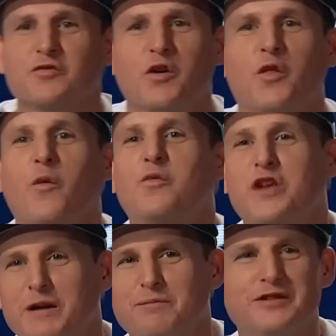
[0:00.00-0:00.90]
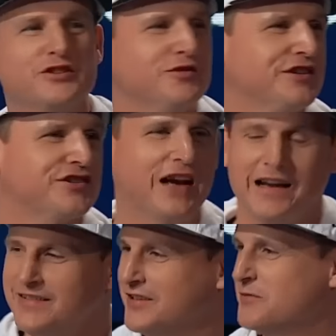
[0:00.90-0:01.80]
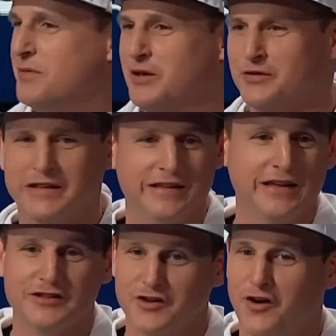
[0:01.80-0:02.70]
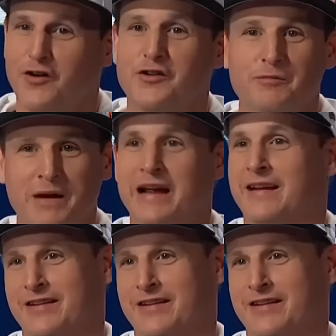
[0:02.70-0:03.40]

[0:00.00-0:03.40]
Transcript: where the temperature inside this building is hard to manage.